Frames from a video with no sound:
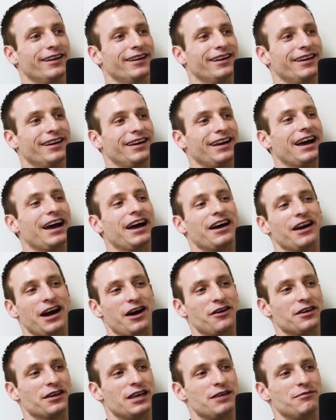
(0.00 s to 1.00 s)
Yeah. Uh, how
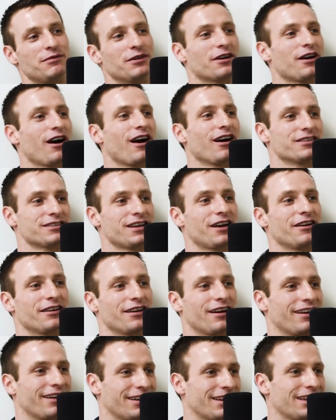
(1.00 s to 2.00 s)
you keep your car is how you're
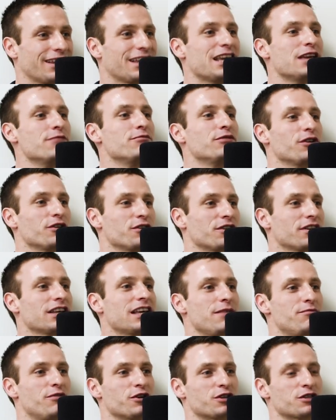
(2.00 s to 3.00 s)
gonna keep your oh, keep
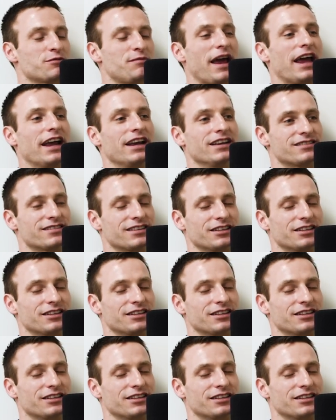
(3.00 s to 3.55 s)
yeah, your space. Yeah.